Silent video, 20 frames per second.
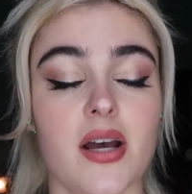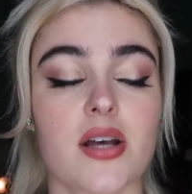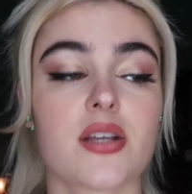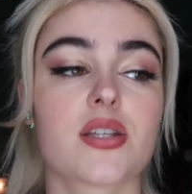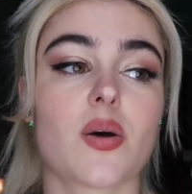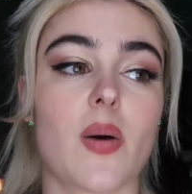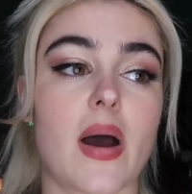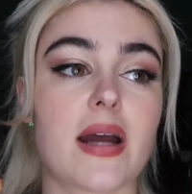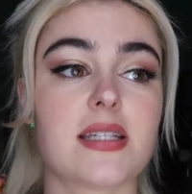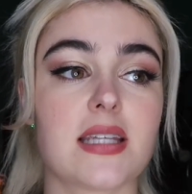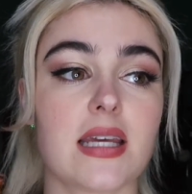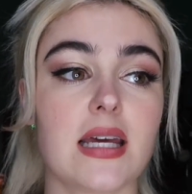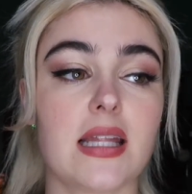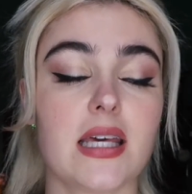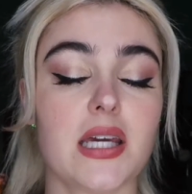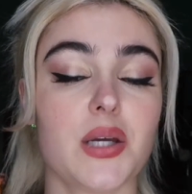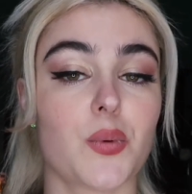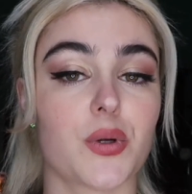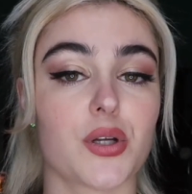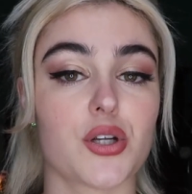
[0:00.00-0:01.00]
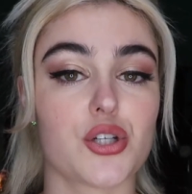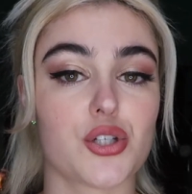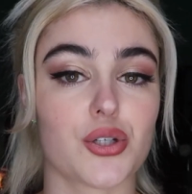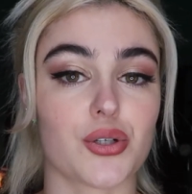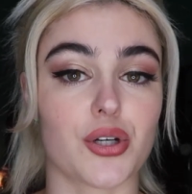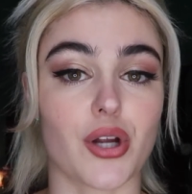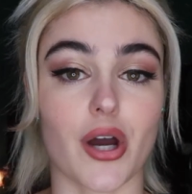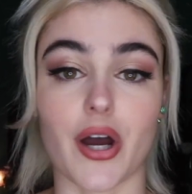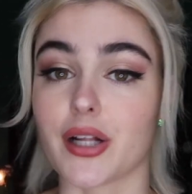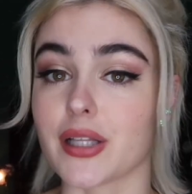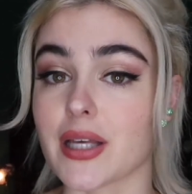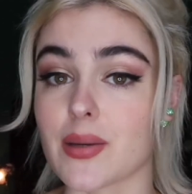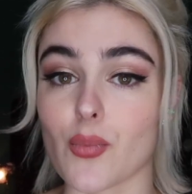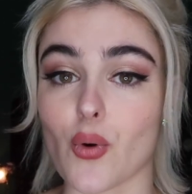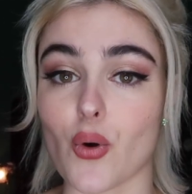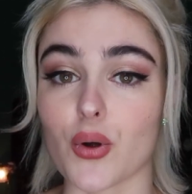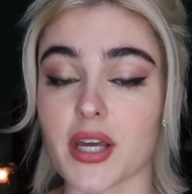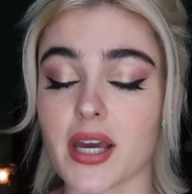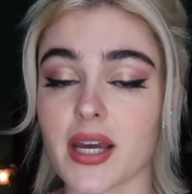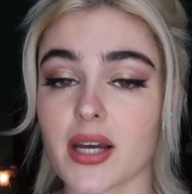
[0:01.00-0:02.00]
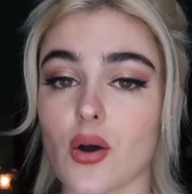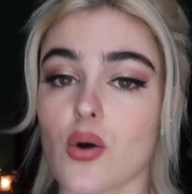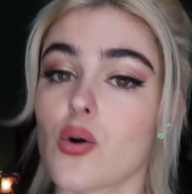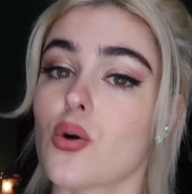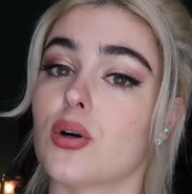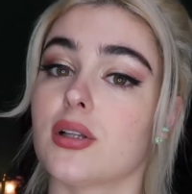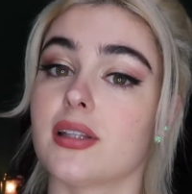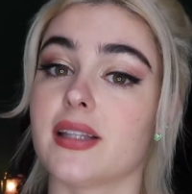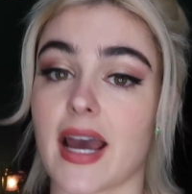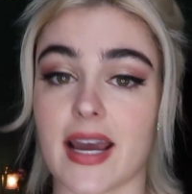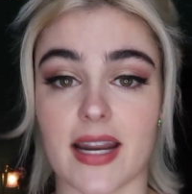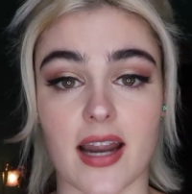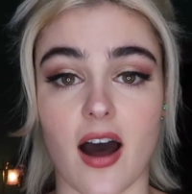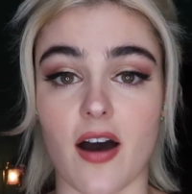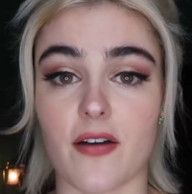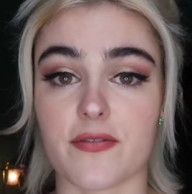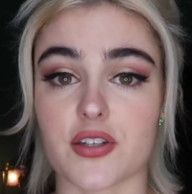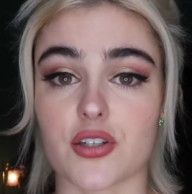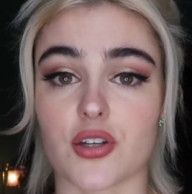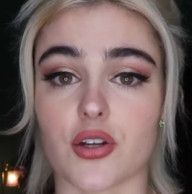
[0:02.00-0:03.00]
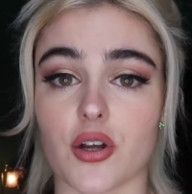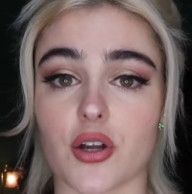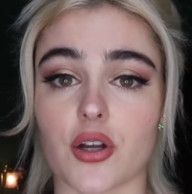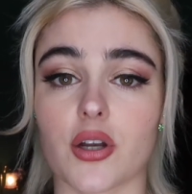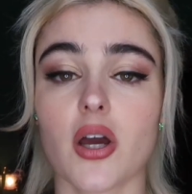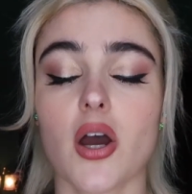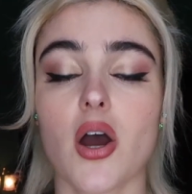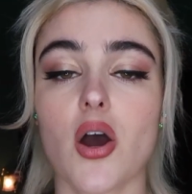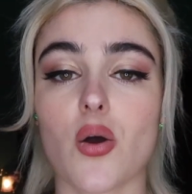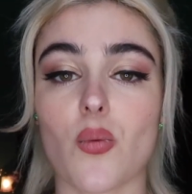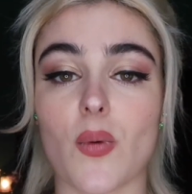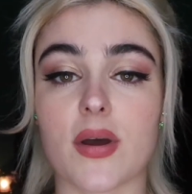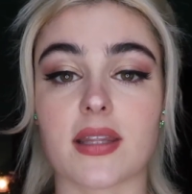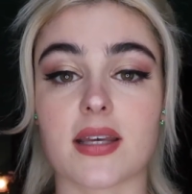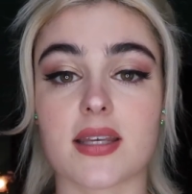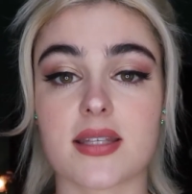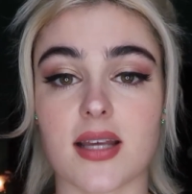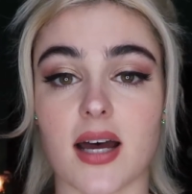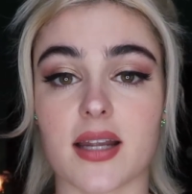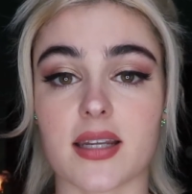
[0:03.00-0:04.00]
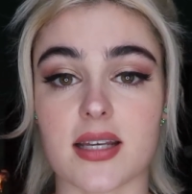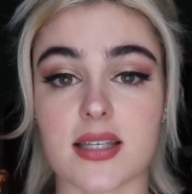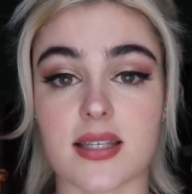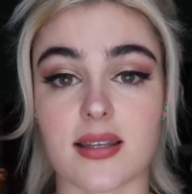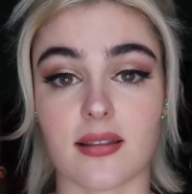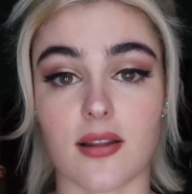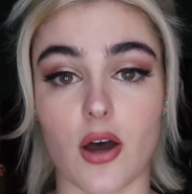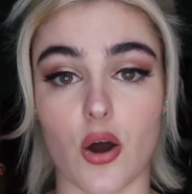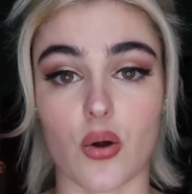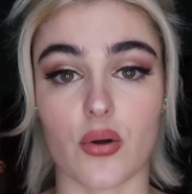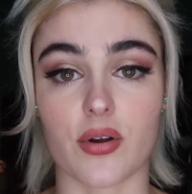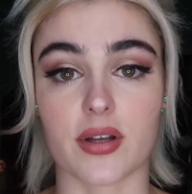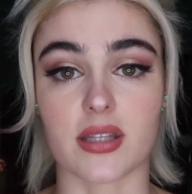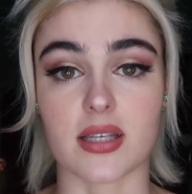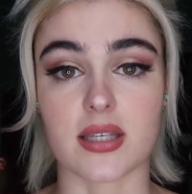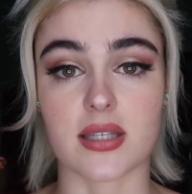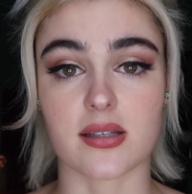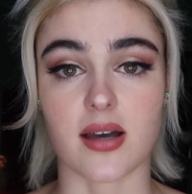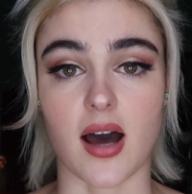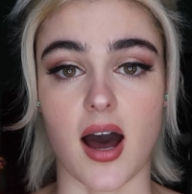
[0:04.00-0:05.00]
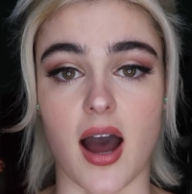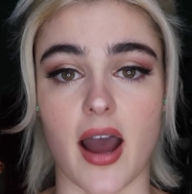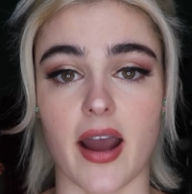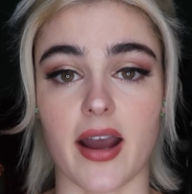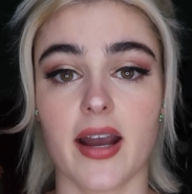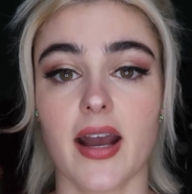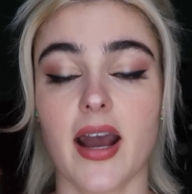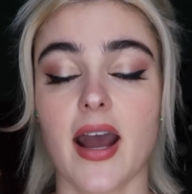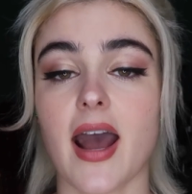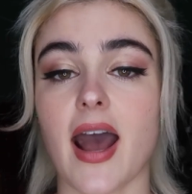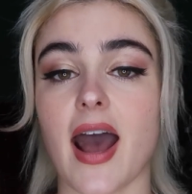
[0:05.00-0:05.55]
So ideally you want to shoot early morning or late afternoon when the sun is lower in the sky